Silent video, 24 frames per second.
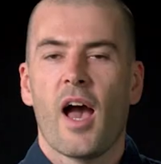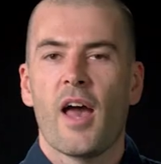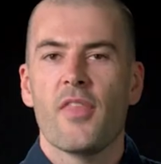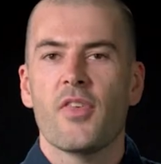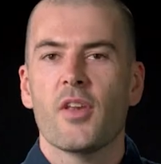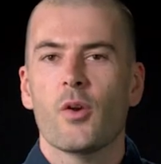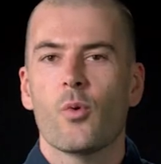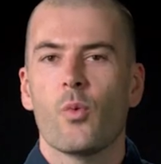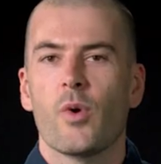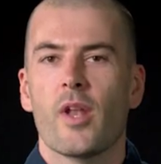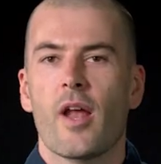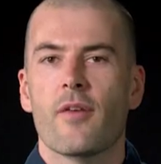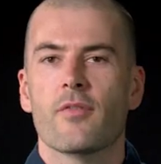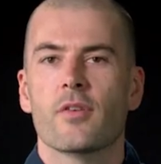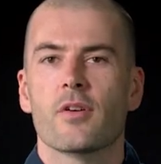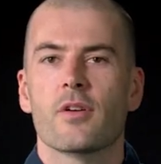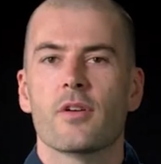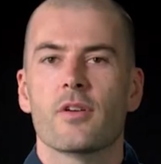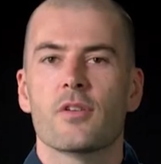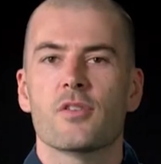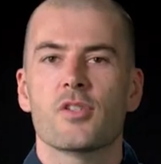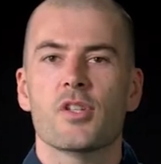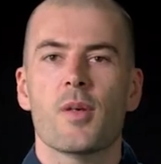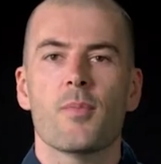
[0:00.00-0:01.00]
I think
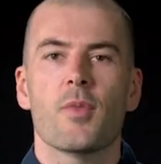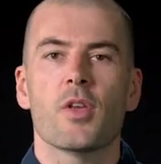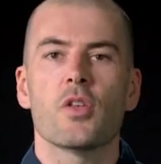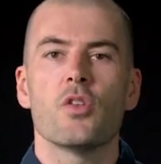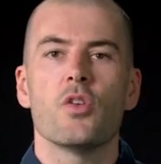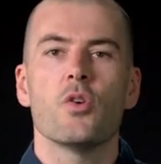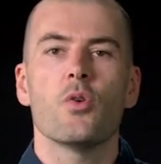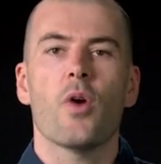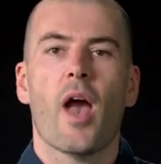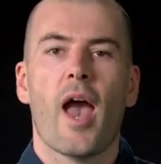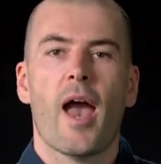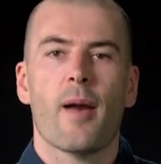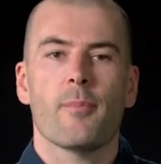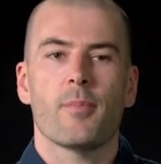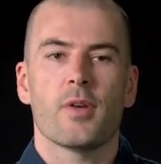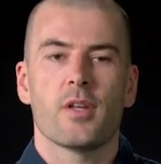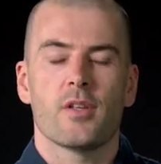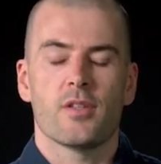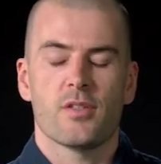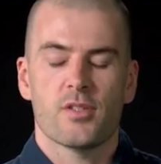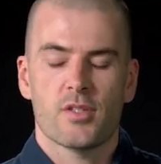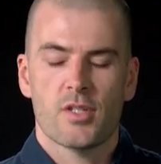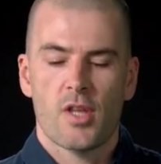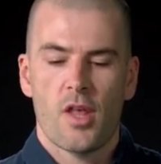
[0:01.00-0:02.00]
whenever something new
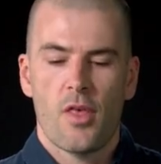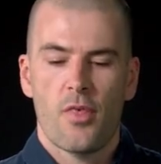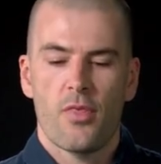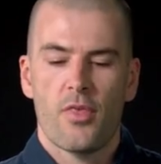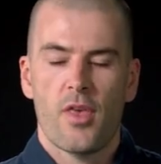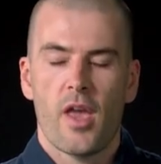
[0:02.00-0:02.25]
happens,